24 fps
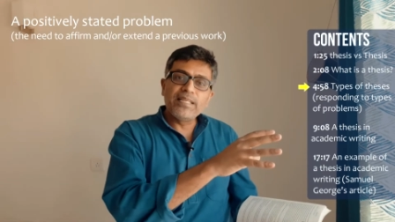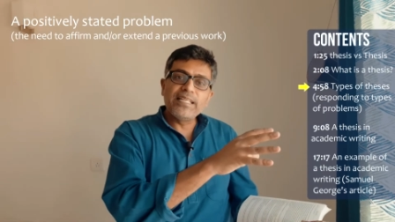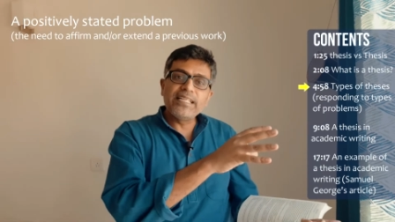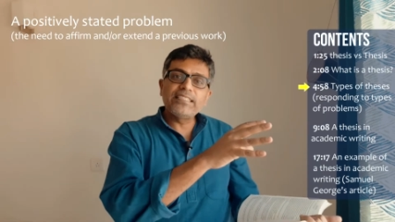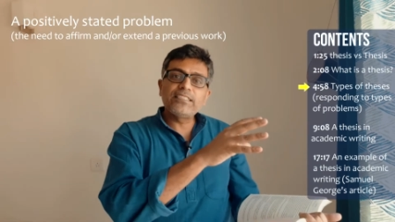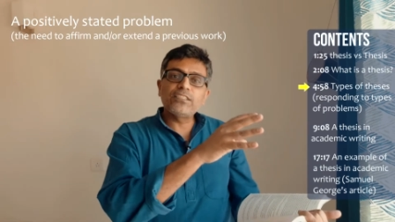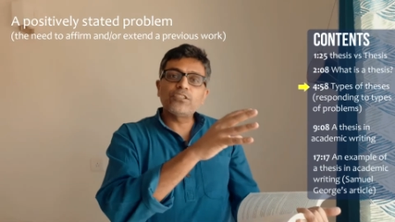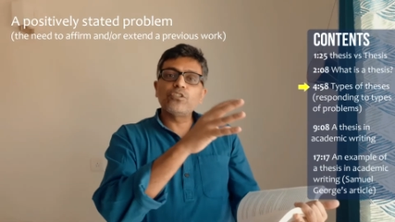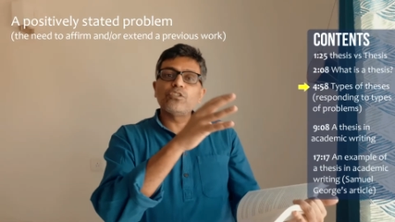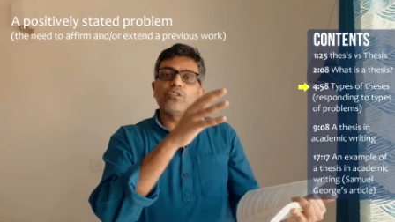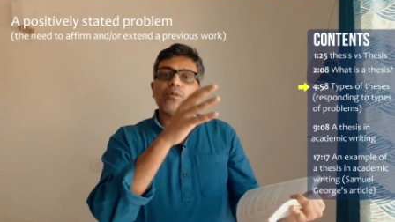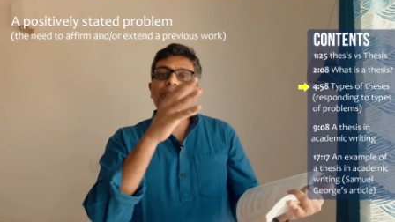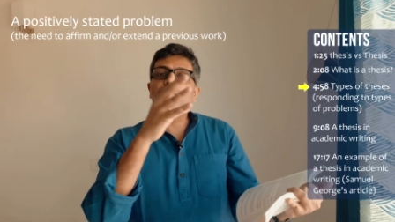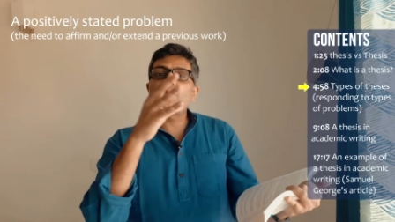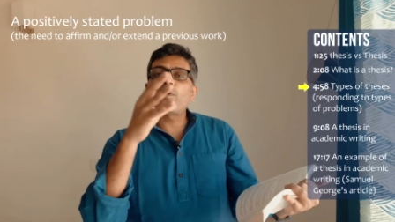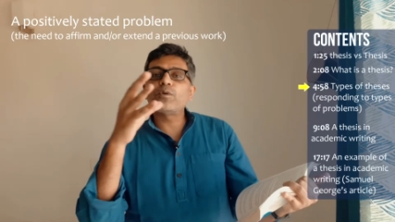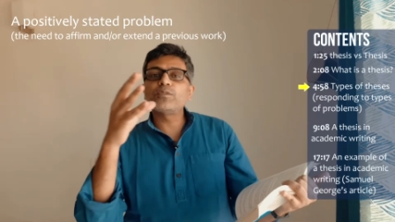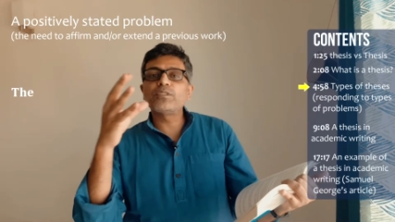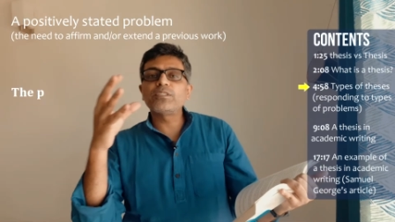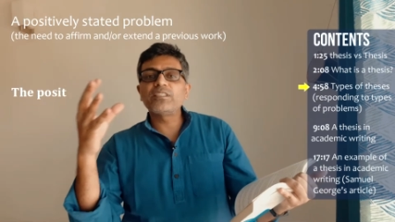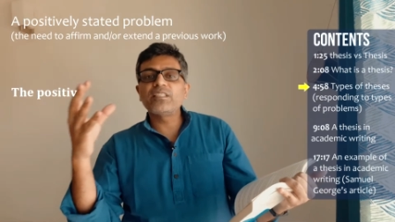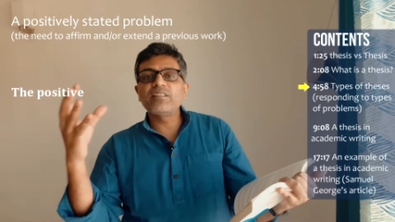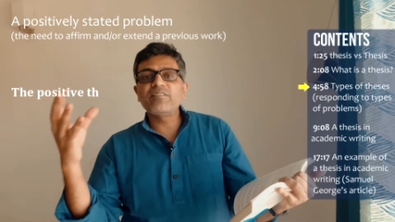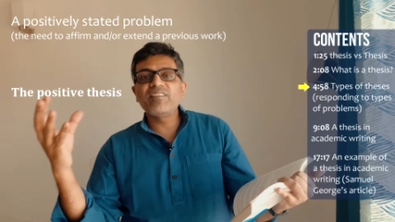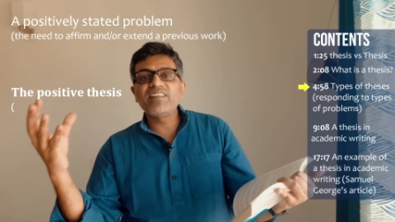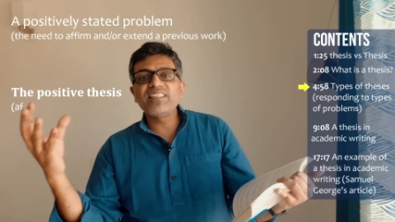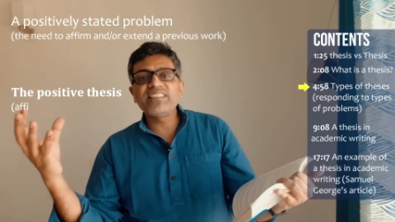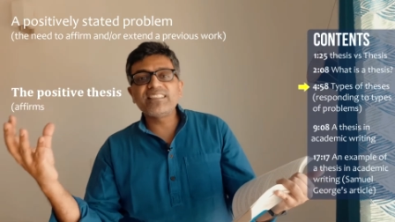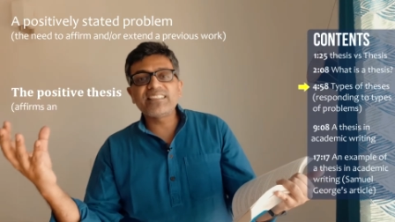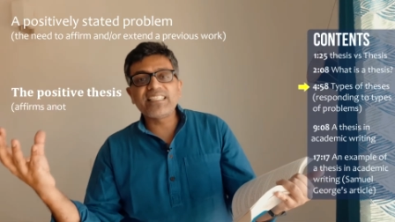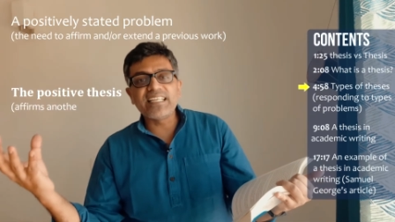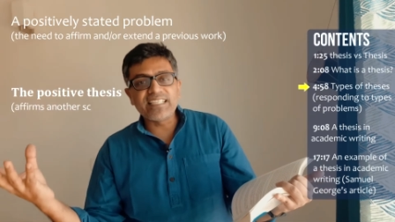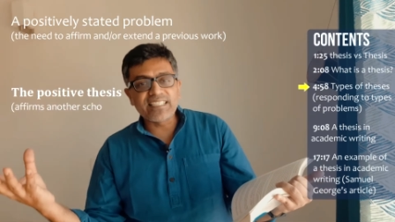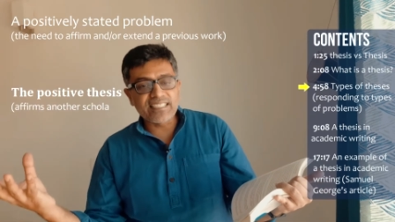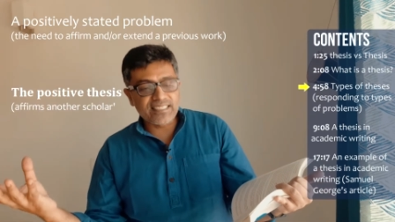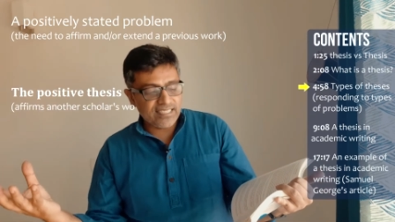leads to the positively
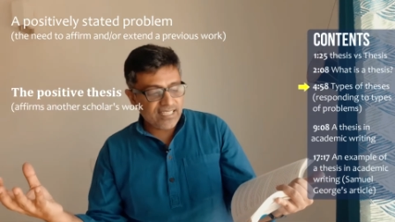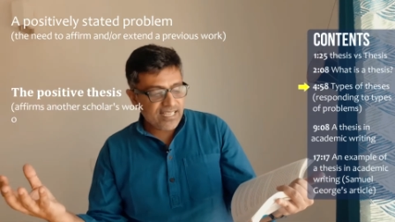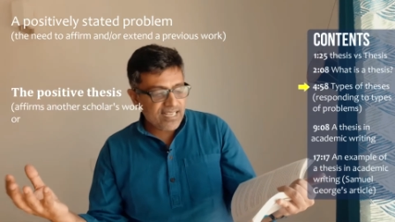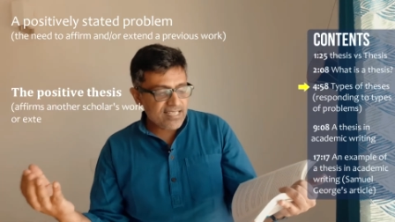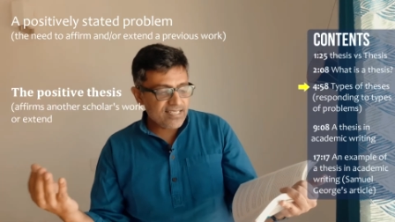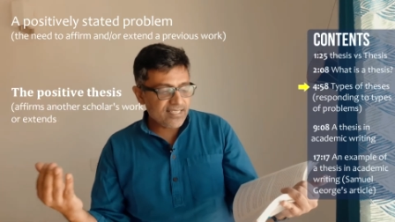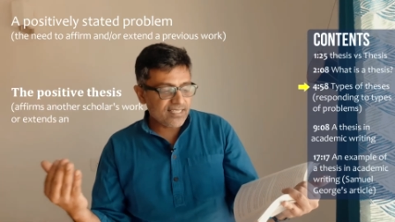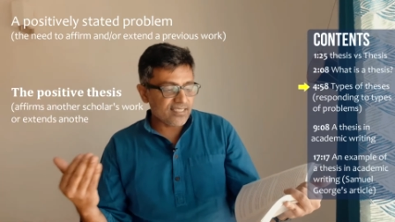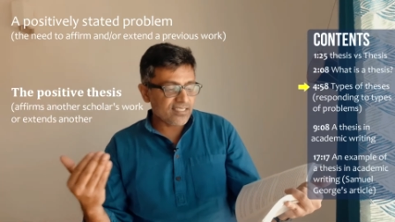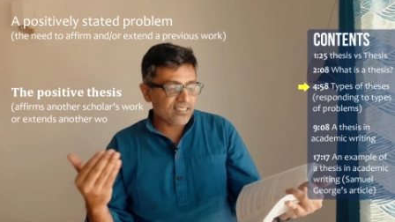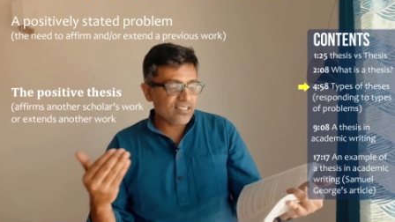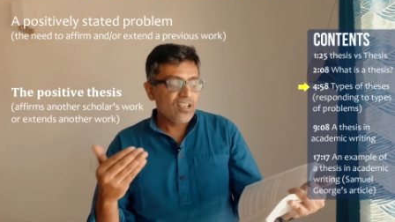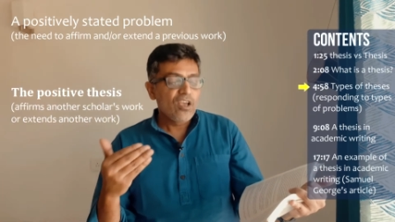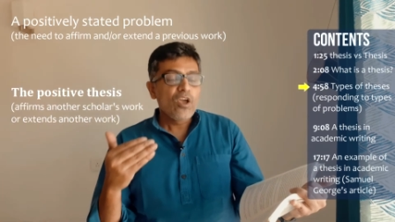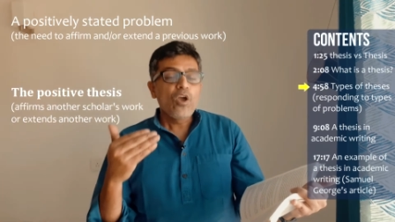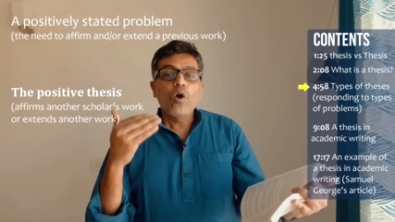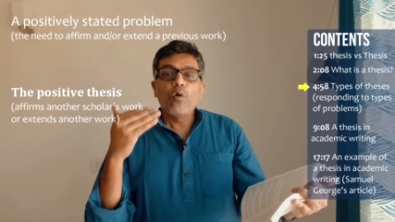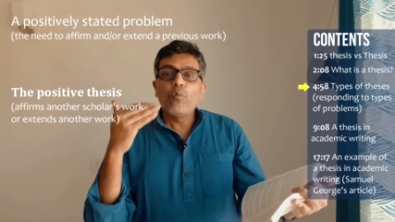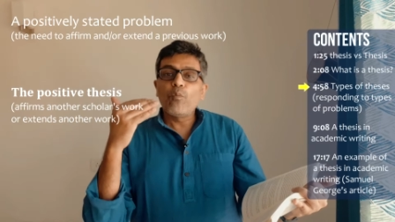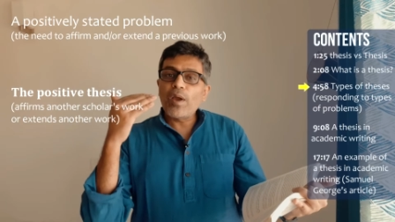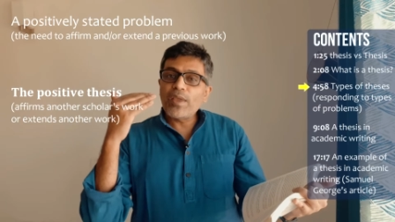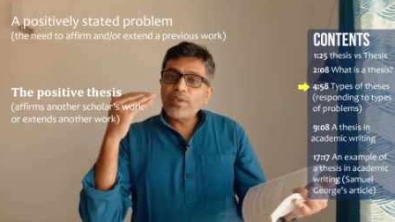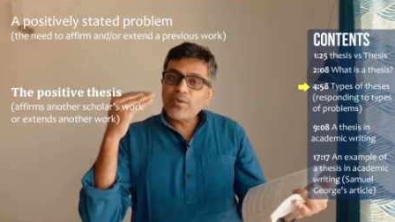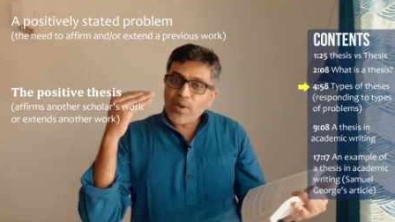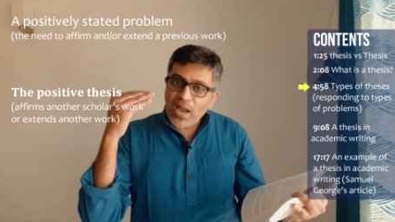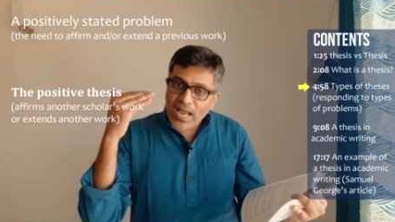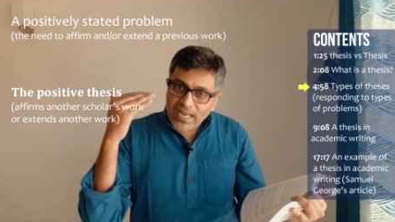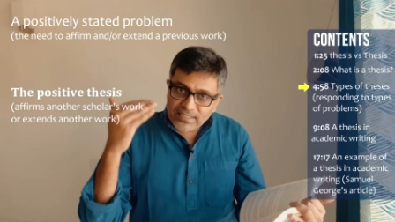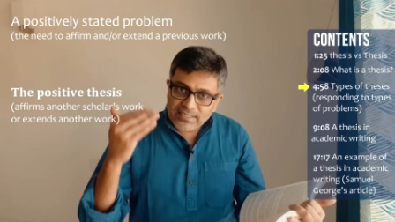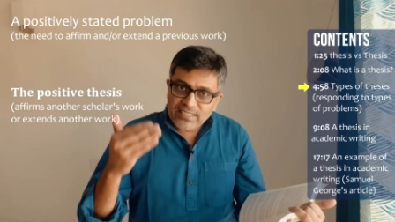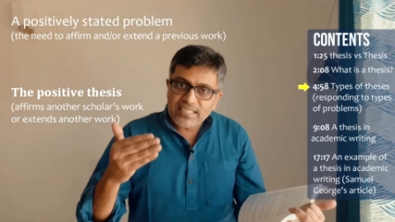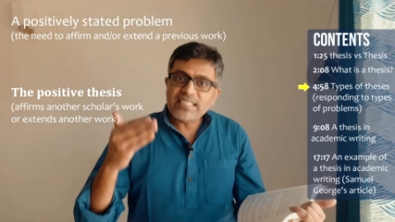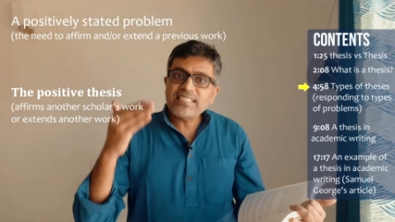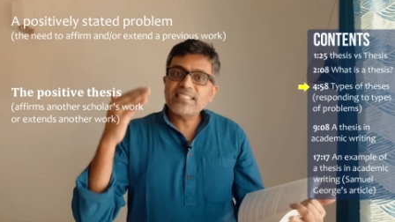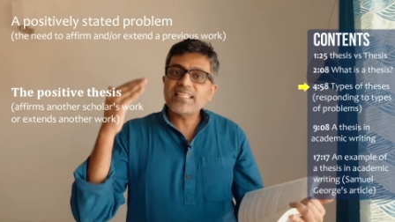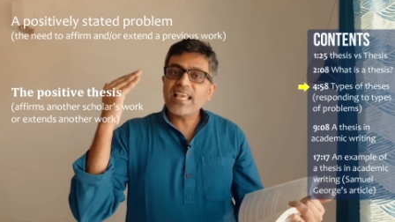stated thesis where you
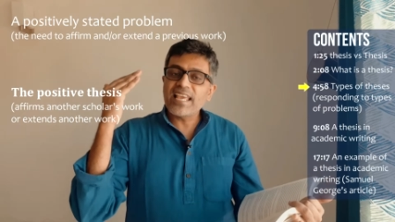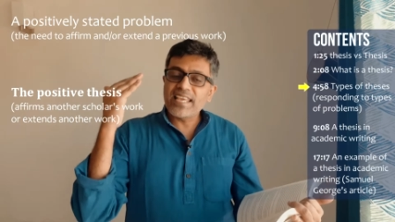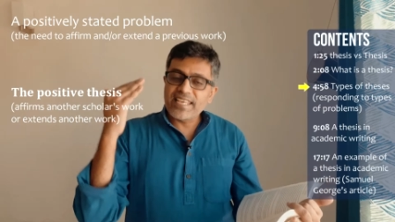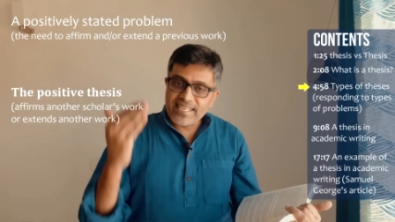actually say,